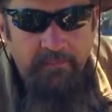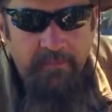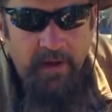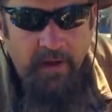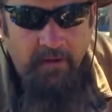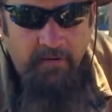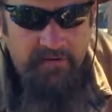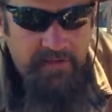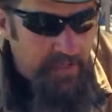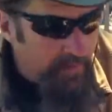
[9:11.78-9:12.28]

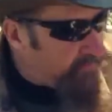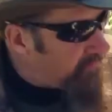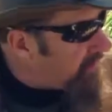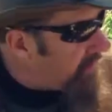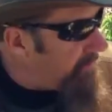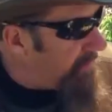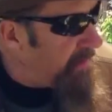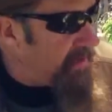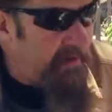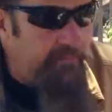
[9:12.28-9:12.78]
Our teams
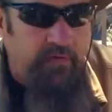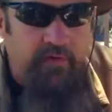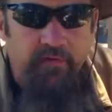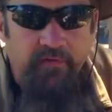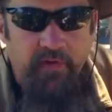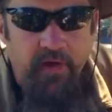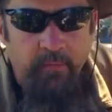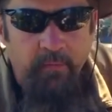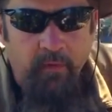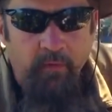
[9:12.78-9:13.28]
come in every
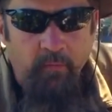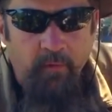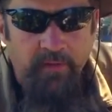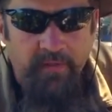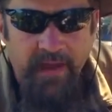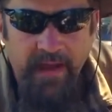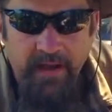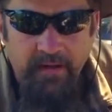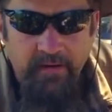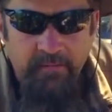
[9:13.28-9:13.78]
summer, and
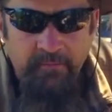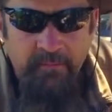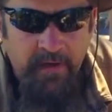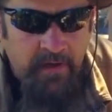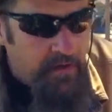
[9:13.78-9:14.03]
without them,